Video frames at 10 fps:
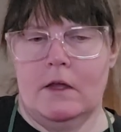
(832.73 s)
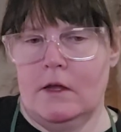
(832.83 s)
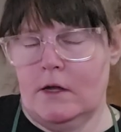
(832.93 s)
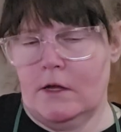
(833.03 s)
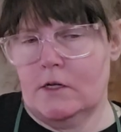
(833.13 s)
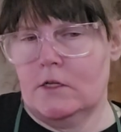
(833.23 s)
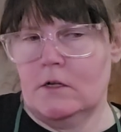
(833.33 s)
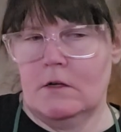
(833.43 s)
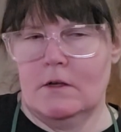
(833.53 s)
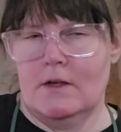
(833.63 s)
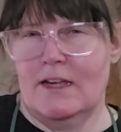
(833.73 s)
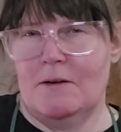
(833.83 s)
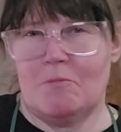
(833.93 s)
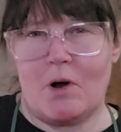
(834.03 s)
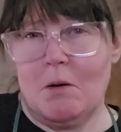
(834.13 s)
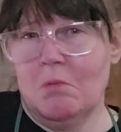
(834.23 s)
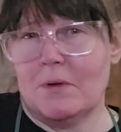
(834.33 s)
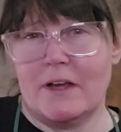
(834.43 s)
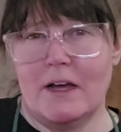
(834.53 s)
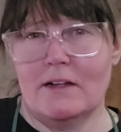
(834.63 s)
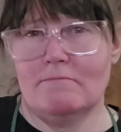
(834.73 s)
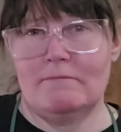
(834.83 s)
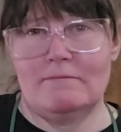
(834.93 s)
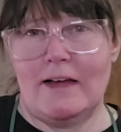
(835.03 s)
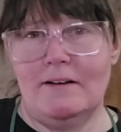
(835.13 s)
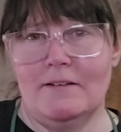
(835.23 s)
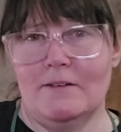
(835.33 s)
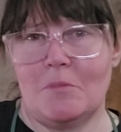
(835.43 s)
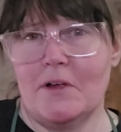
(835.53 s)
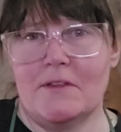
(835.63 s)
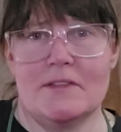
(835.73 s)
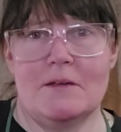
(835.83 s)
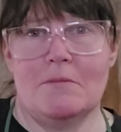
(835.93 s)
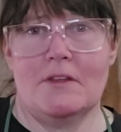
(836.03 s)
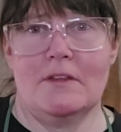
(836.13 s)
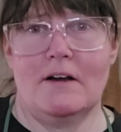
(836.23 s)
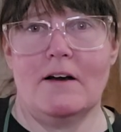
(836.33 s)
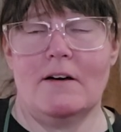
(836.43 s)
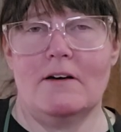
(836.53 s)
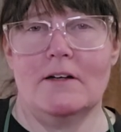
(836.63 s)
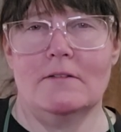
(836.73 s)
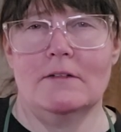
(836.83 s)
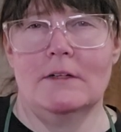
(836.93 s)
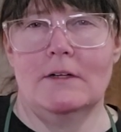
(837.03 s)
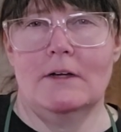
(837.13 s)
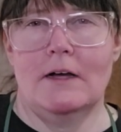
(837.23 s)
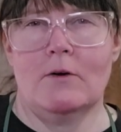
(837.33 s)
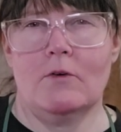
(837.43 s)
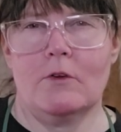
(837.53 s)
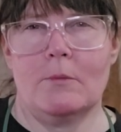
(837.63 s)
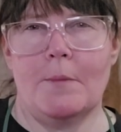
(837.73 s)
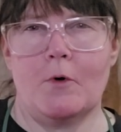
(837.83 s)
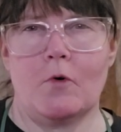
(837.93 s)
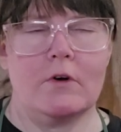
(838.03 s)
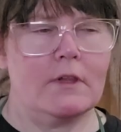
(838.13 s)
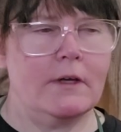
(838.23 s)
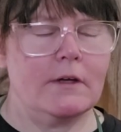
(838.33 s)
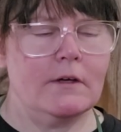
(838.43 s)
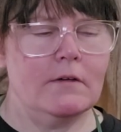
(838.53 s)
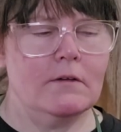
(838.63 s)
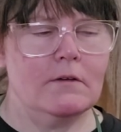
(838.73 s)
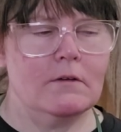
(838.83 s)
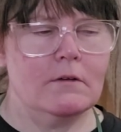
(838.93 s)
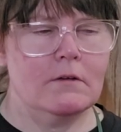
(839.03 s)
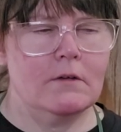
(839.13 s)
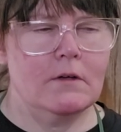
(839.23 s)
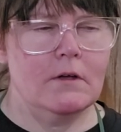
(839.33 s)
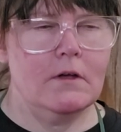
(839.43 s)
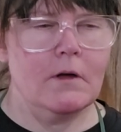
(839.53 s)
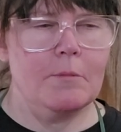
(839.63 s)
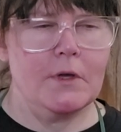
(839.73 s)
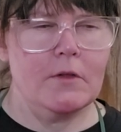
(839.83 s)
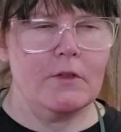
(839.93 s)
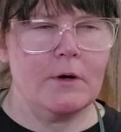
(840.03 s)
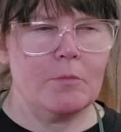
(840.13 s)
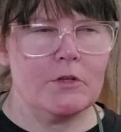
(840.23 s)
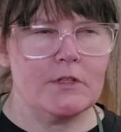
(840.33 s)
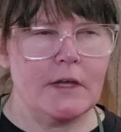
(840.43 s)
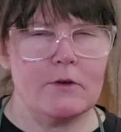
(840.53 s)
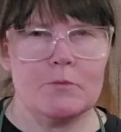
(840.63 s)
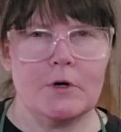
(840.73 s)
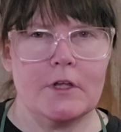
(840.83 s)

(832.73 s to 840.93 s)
And probably got, I don't know, probably the same thing there. I don't know. I don't really remember ordering like a meal there per se. I was